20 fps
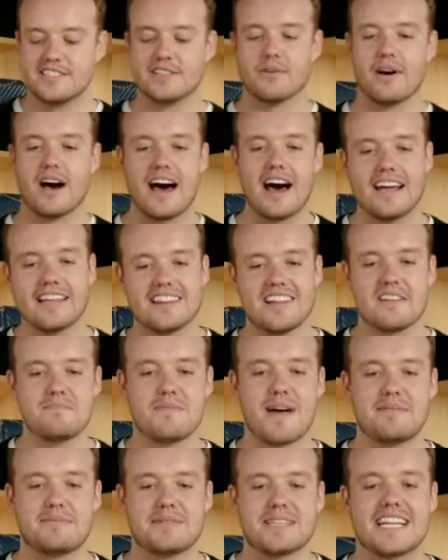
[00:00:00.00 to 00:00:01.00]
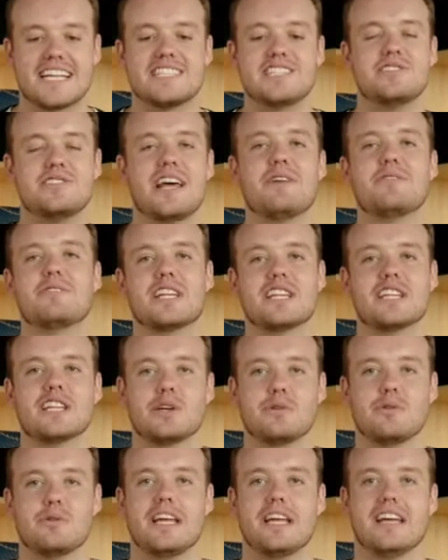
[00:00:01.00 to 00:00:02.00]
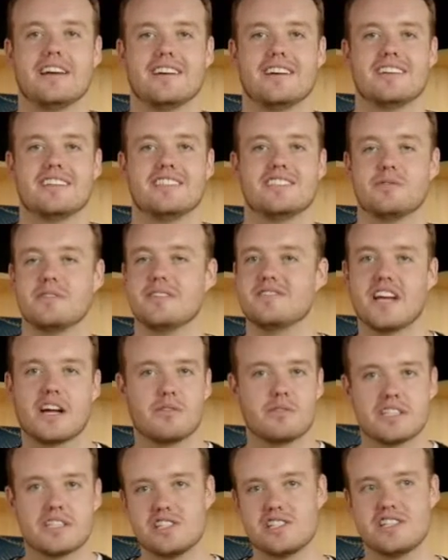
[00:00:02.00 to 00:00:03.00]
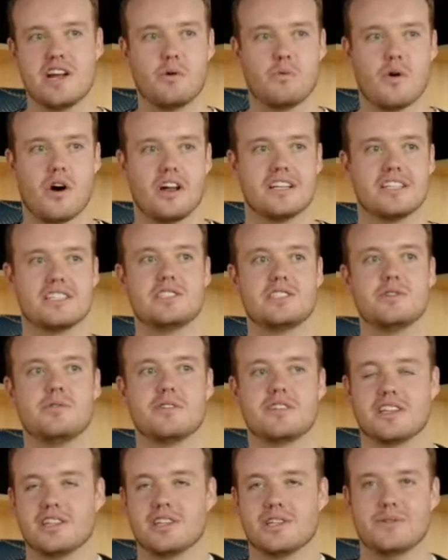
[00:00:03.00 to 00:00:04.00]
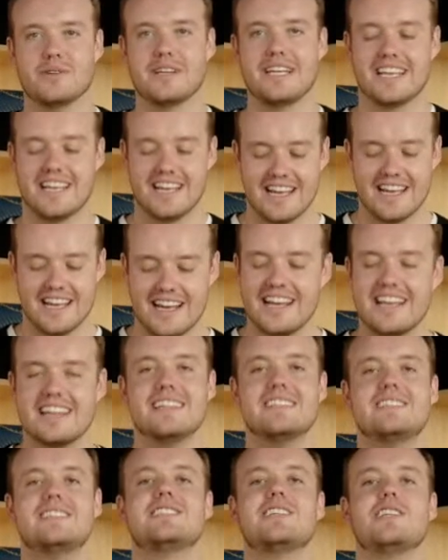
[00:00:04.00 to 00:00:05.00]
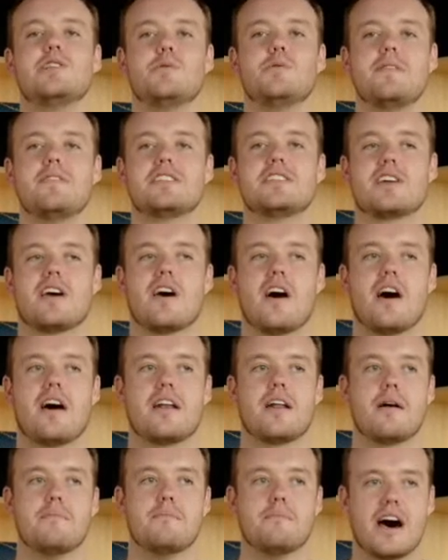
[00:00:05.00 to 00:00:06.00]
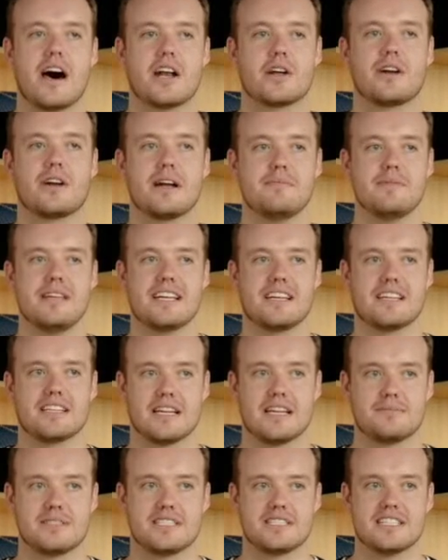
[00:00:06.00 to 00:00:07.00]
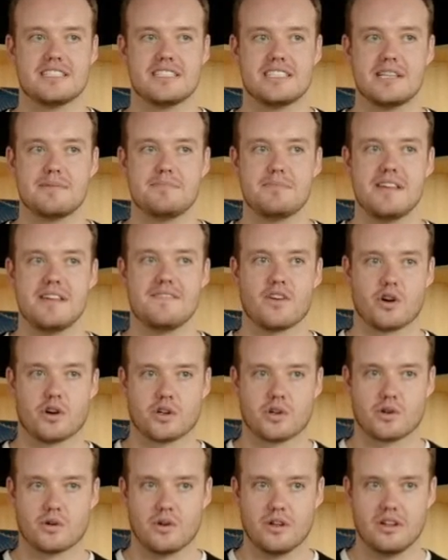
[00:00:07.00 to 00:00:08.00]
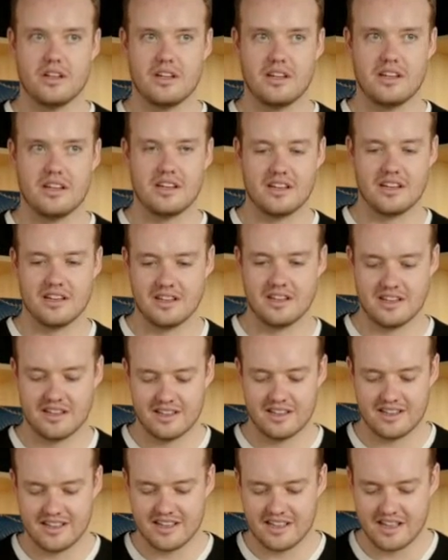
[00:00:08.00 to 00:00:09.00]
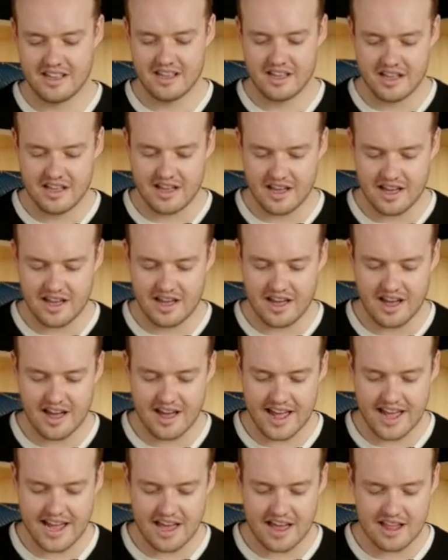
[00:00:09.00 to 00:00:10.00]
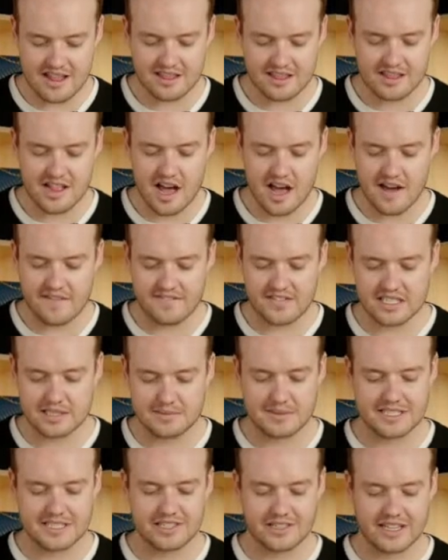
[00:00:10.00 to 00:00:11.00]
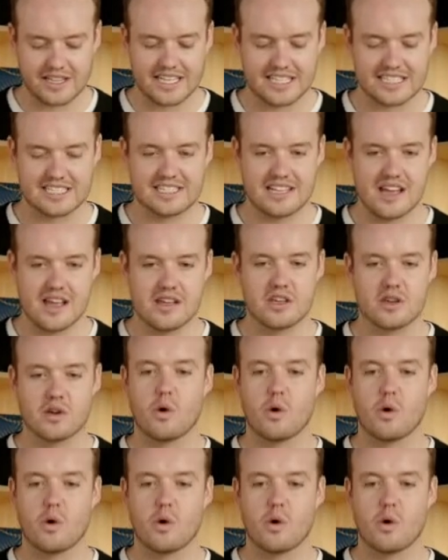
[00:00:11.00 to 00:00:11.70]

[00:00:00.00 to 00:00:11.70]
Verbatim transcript: So I love that, but let's do that with the Louis. So we've done it with the Chanel wallet, let's do it with the Louis. This is the Louis Vuitton Monogram Eclipse Zippy Vertical. I love this piece, look at this.